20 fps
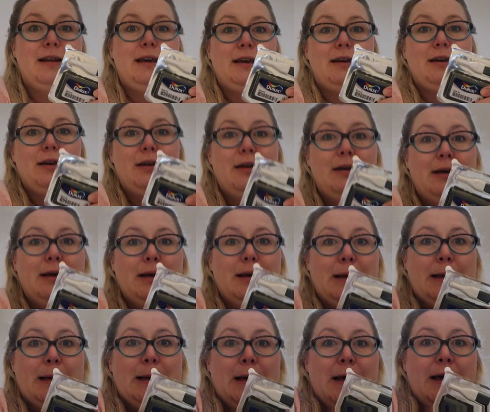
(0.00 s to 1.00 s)
like
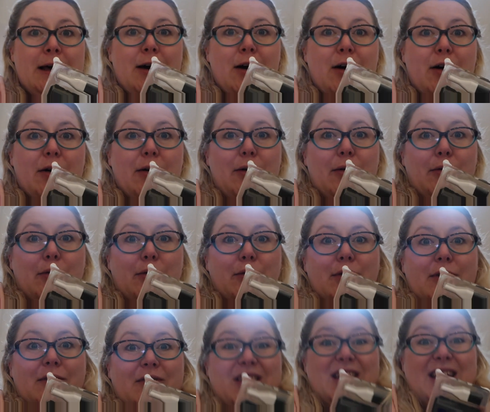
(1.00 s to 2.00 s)

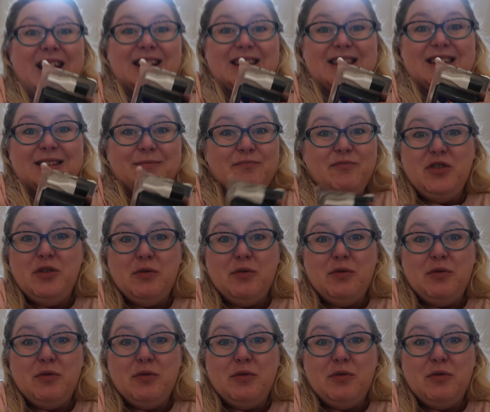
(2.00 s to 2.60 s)
all of this.